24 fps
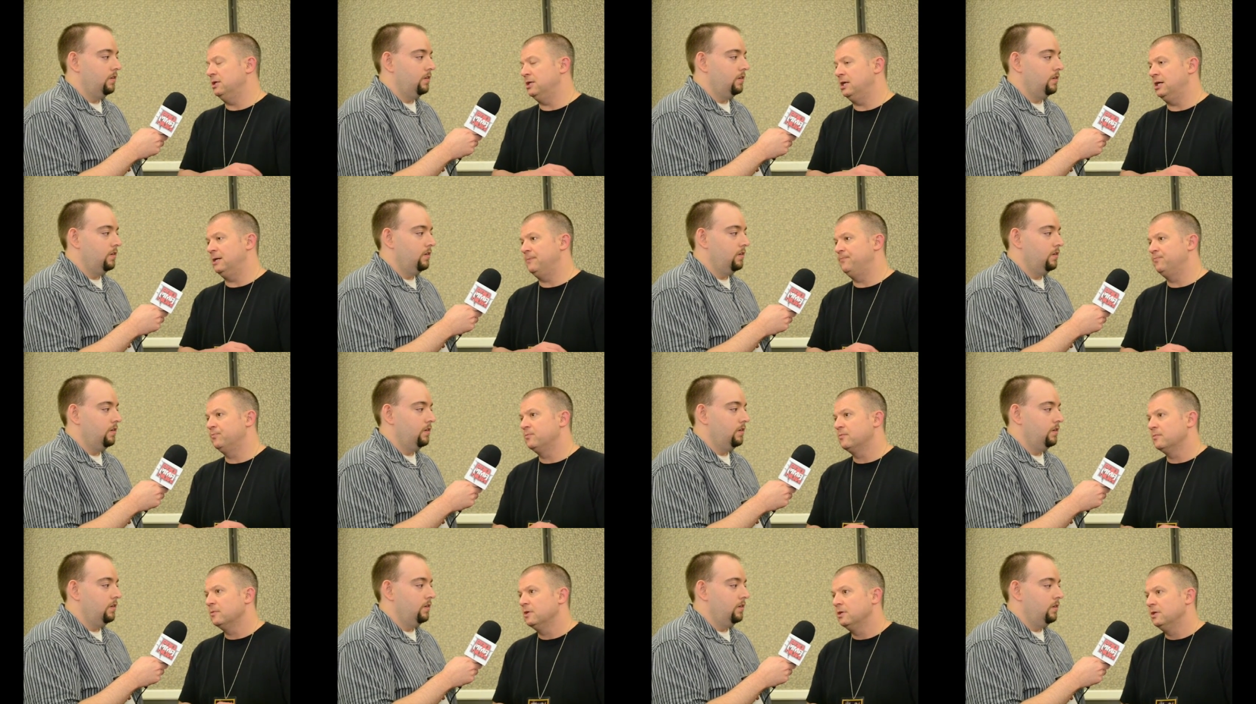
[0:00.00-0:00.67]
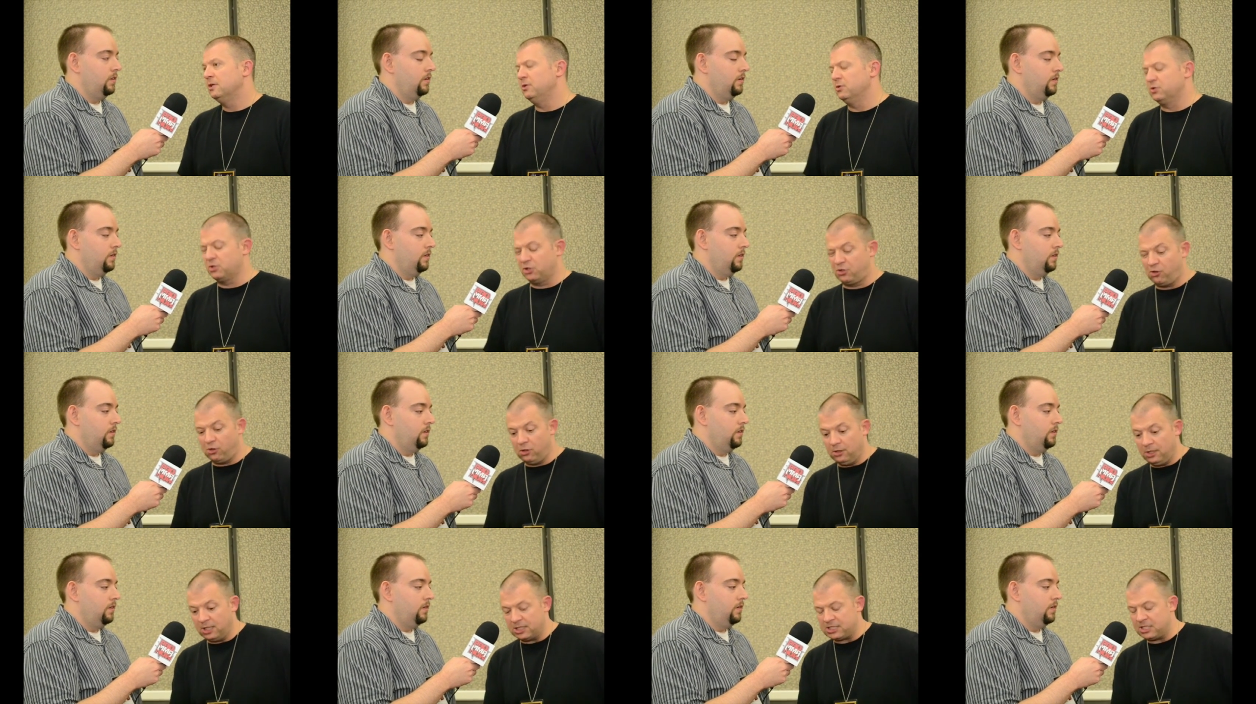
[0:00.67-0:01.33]
Speaker 1: Uh, there was a
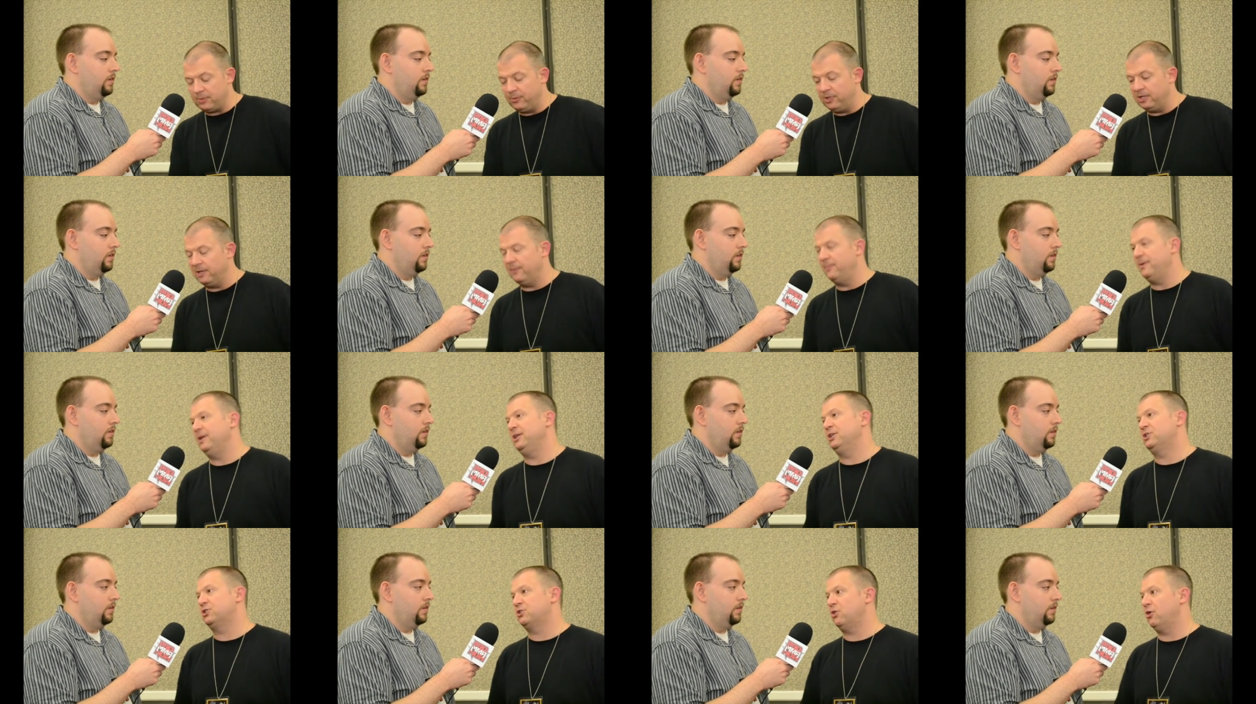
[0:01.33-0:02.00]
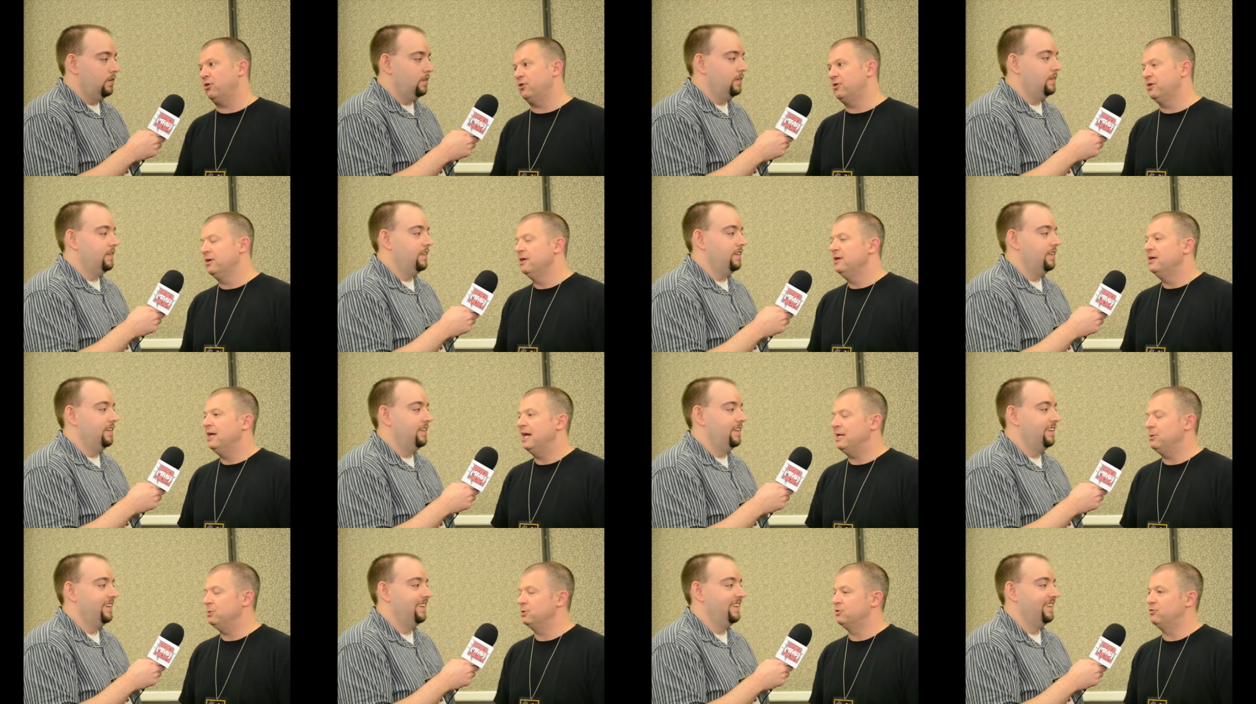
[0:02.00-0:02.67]
girl next to me in a miniskirt,
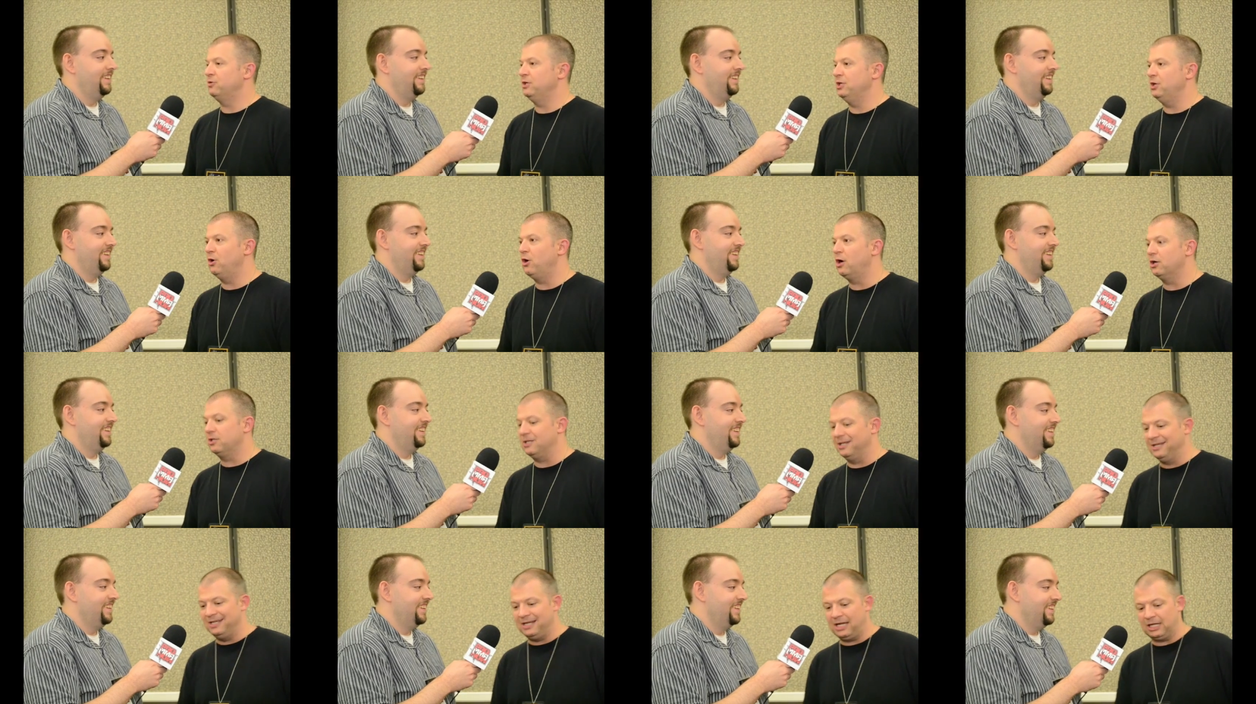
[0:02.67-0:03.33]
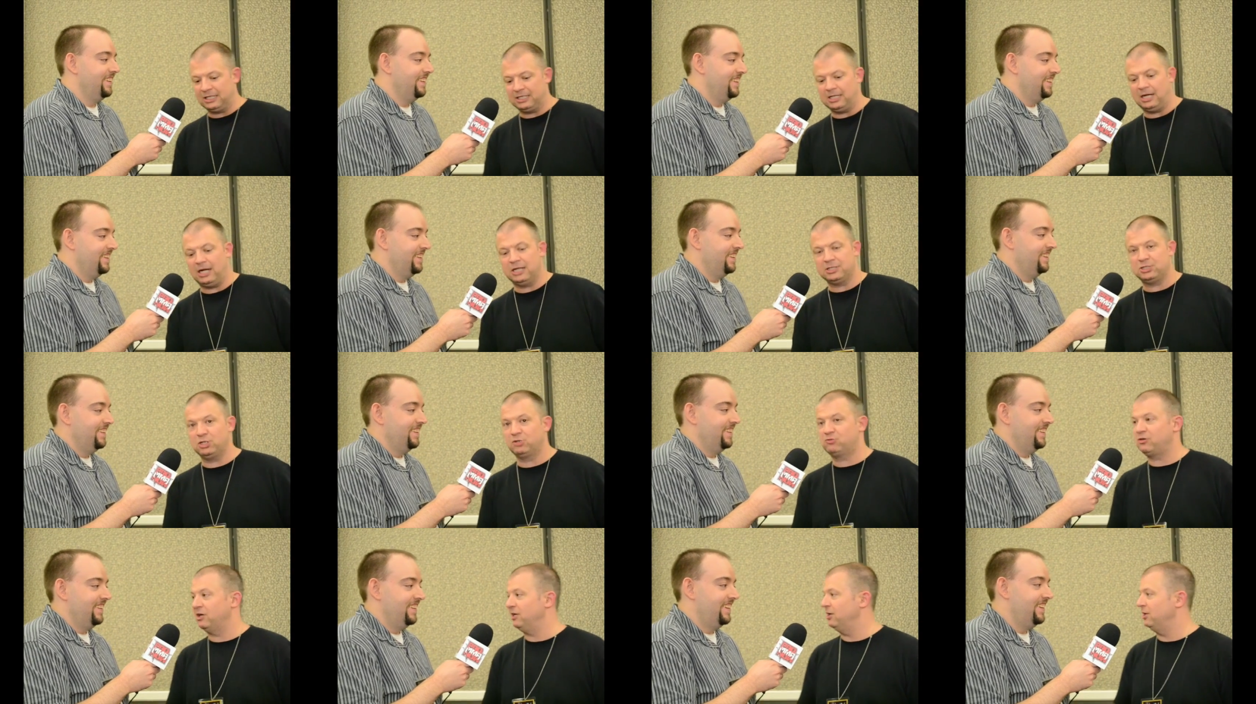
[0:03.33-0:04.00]
and it was really hard to not
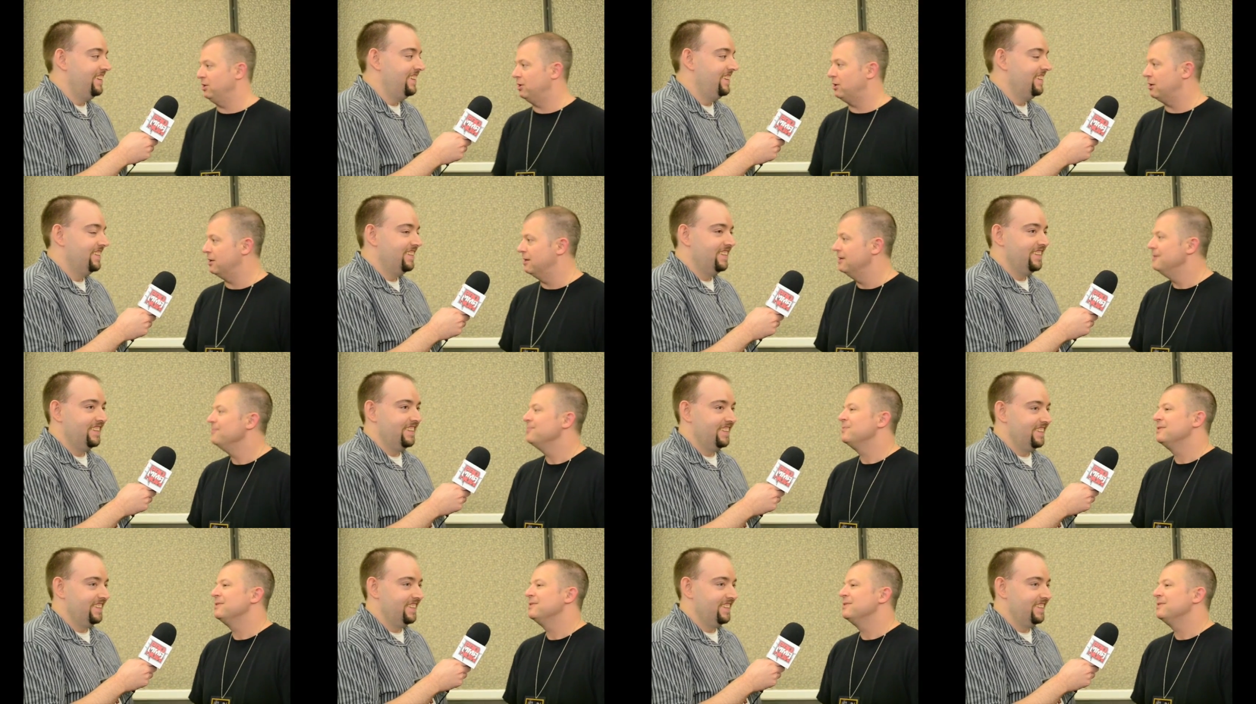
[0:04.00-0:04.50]
concentrate on her.